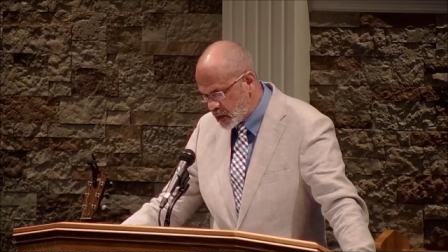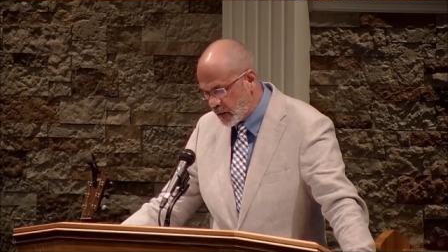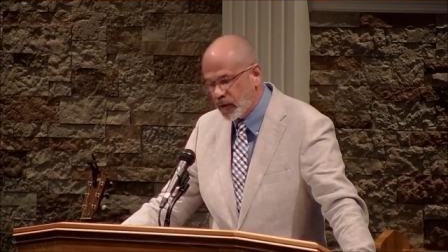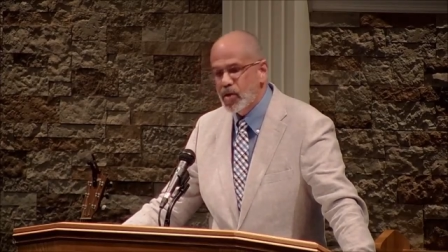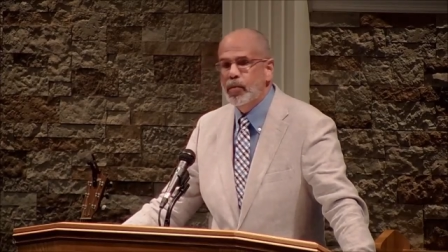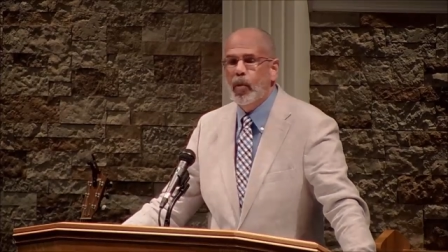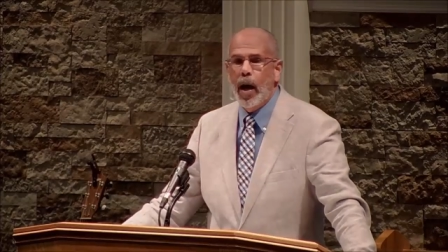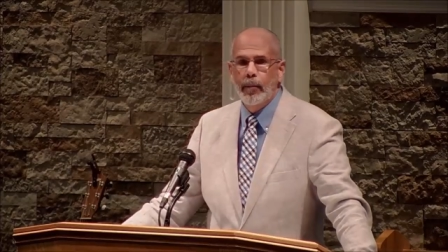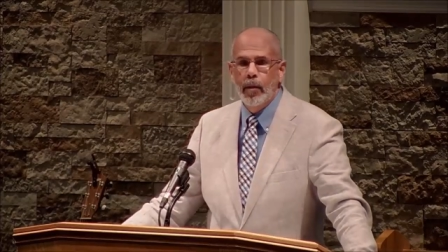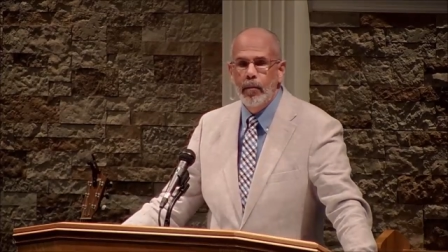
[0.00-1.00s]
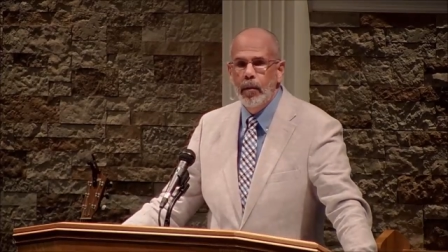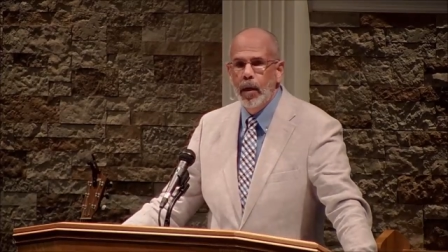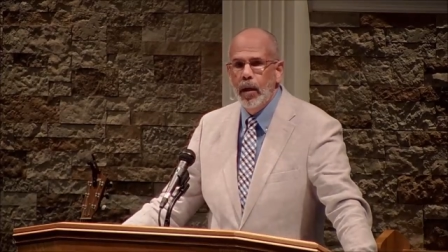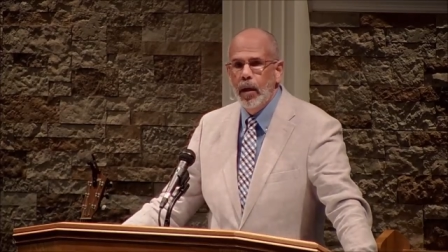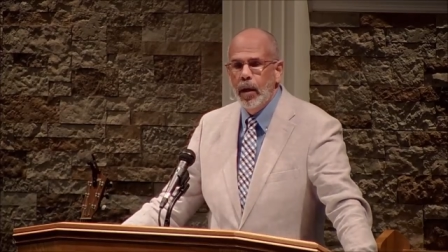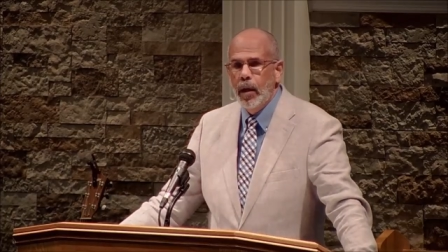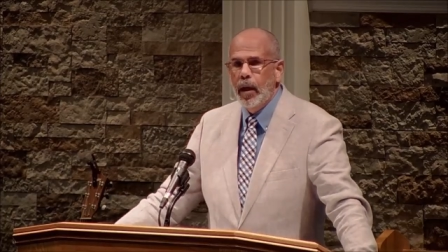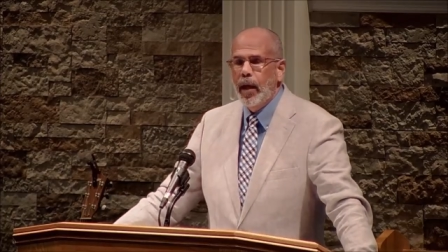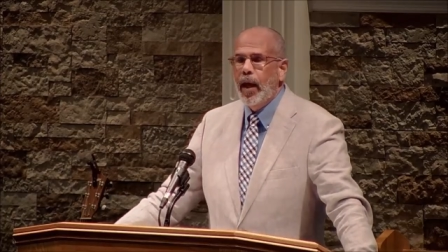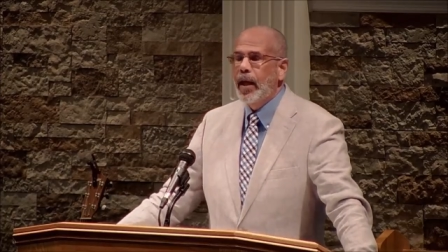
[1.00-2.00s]
of this problem,
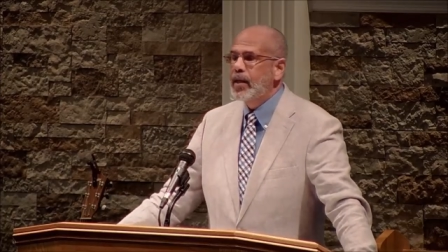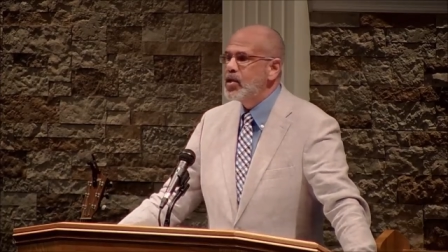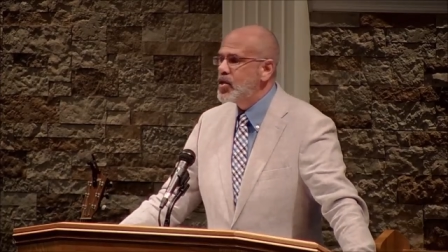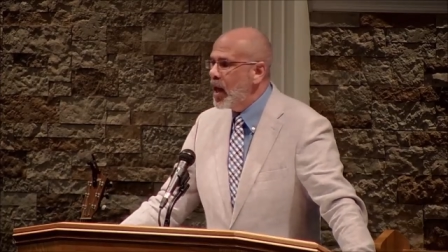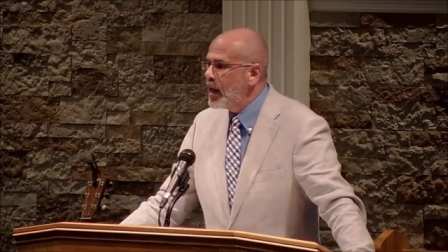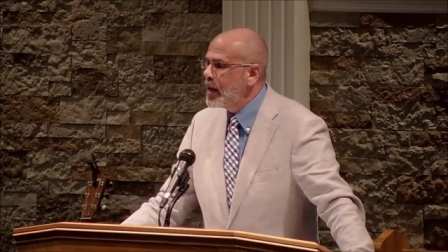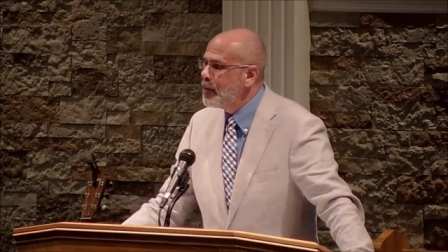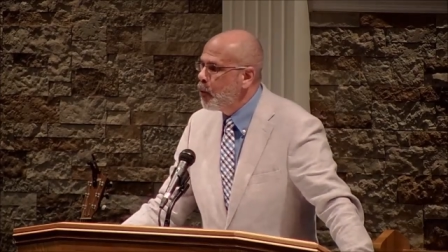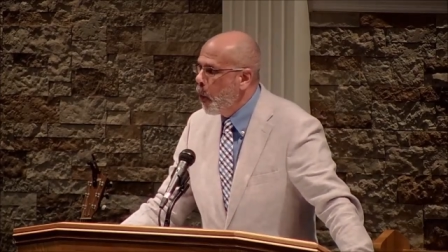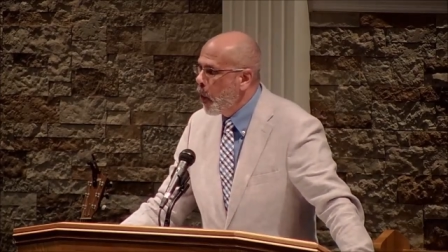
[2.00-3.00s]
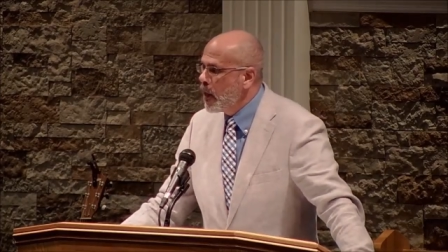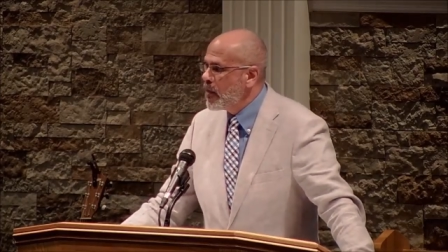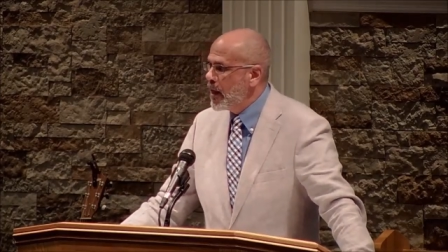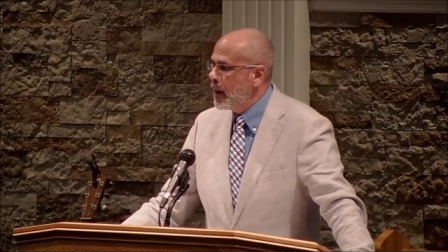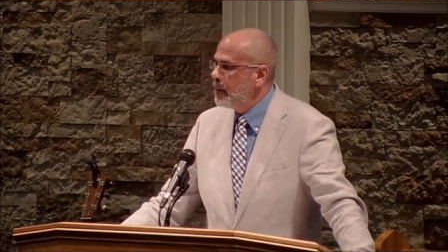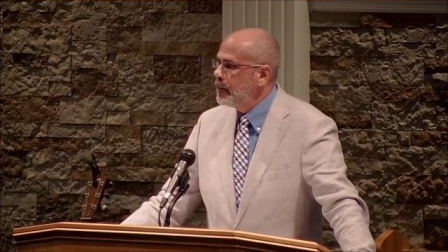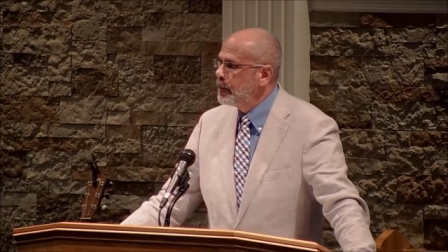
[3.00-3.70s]
and he said he warned them